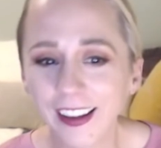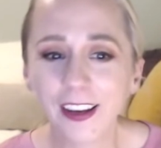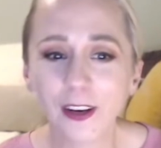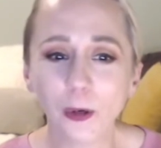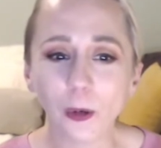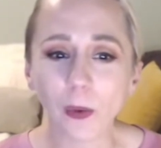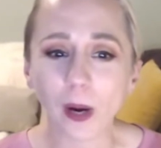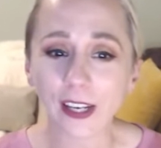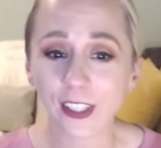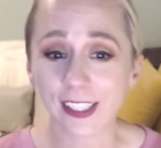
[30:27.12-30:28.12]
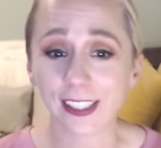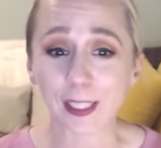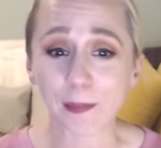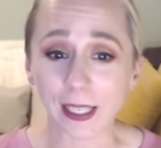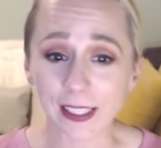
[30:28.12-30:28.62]
Who watches this
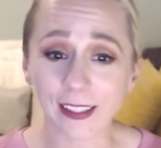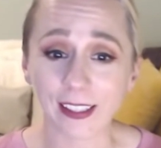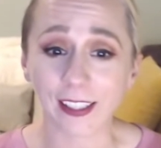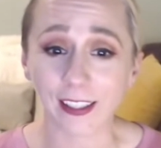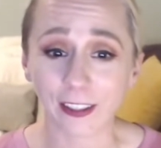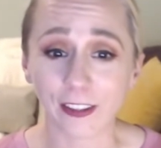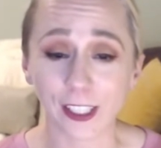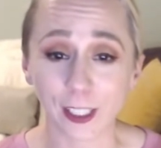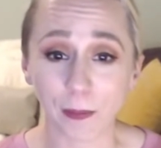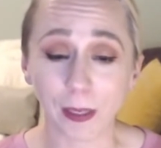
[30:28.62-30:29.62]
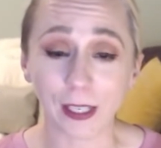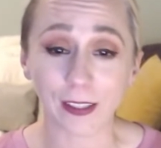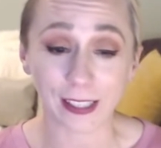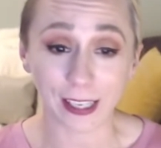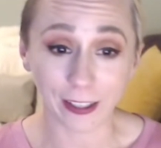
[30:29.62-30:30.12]
mentally ill crystal ball
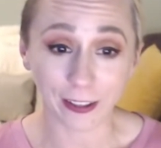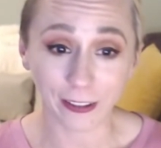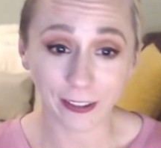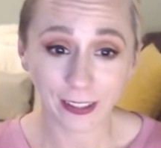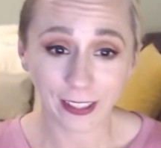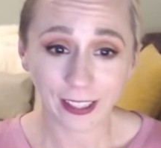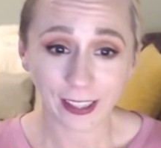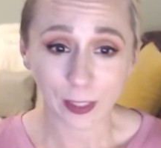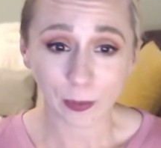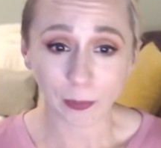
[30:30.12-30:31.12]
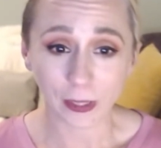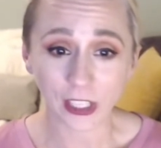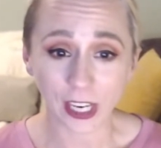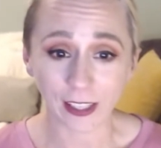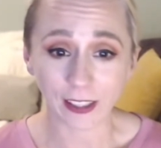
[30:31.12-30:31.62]
psycho? This woman
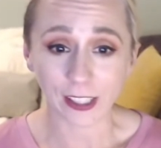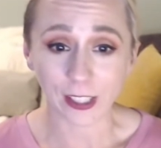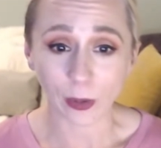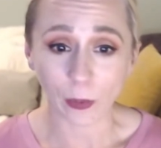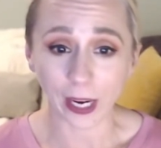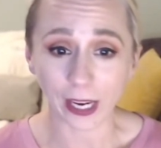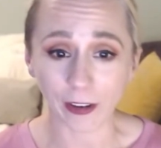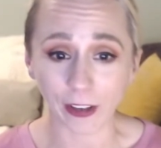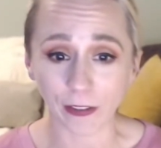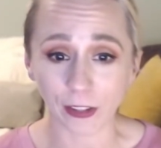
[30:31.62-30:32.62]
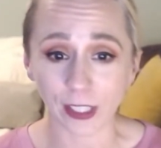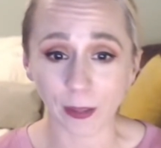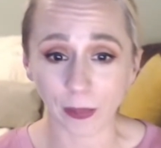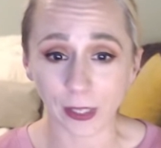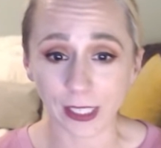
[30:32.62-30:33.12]
child is so angry for some
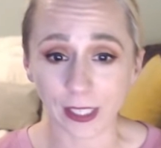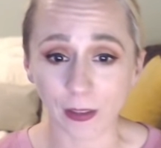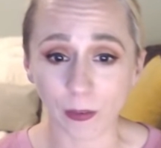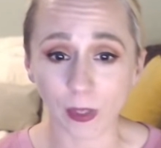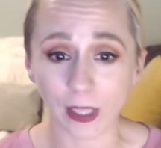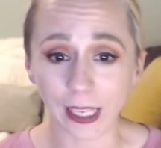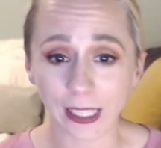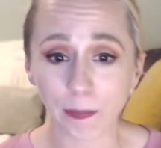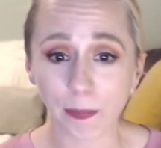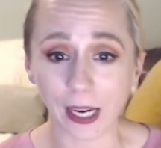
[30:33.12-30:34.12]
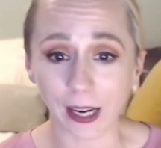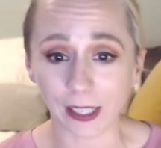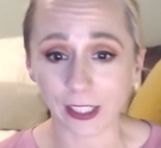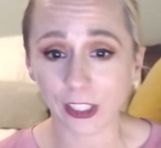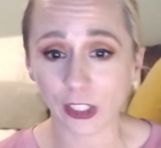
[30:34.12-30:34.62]
reason. Well, let's be
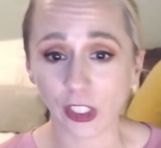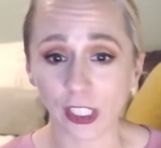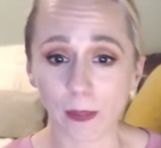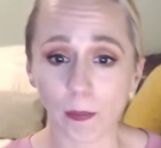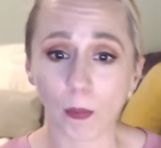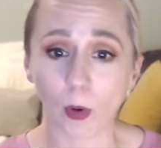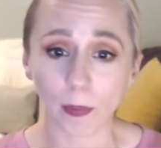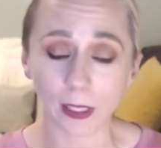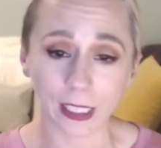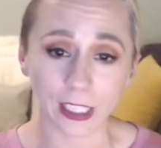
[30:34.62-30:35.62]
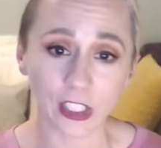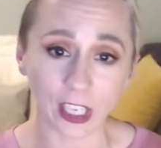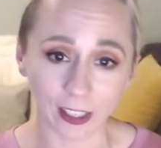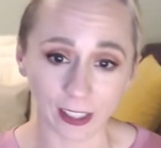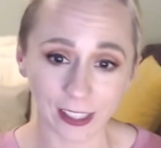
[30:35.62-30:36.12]
honest, she's morbidly
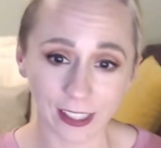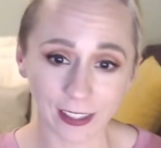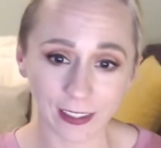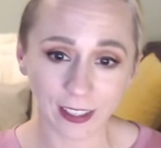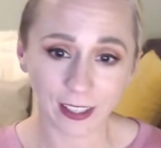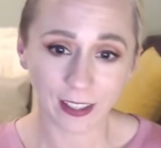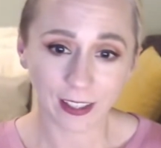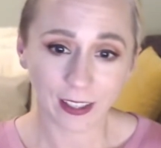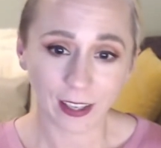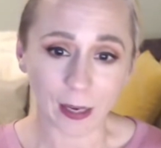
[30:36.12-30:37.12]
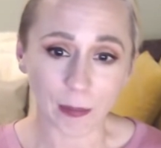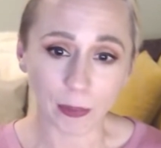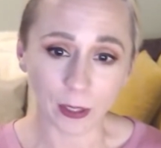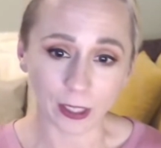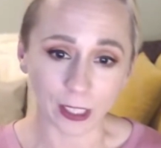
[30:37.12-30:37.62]
jealous. A
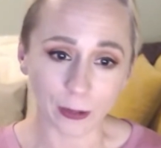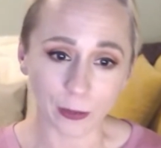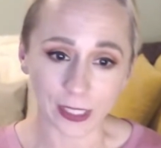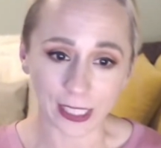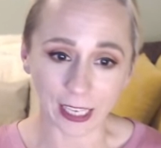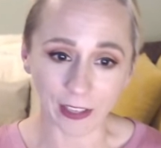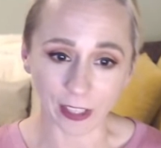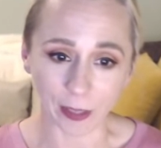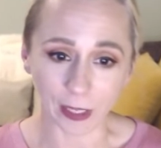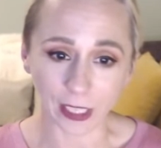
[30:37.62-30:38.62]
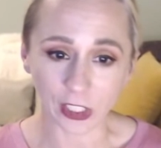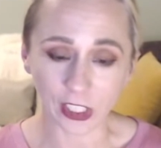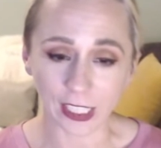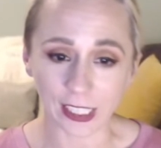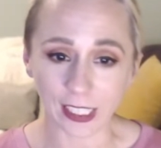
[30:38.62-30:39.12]
bully who is angry because she
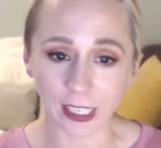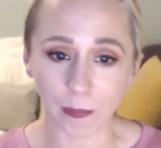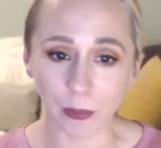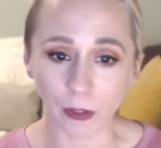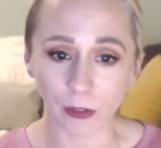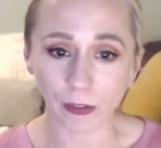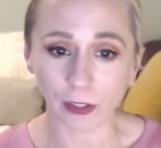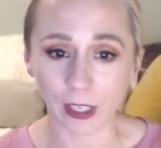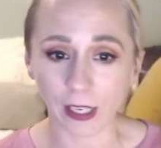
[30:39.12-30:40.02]
isn't beautiful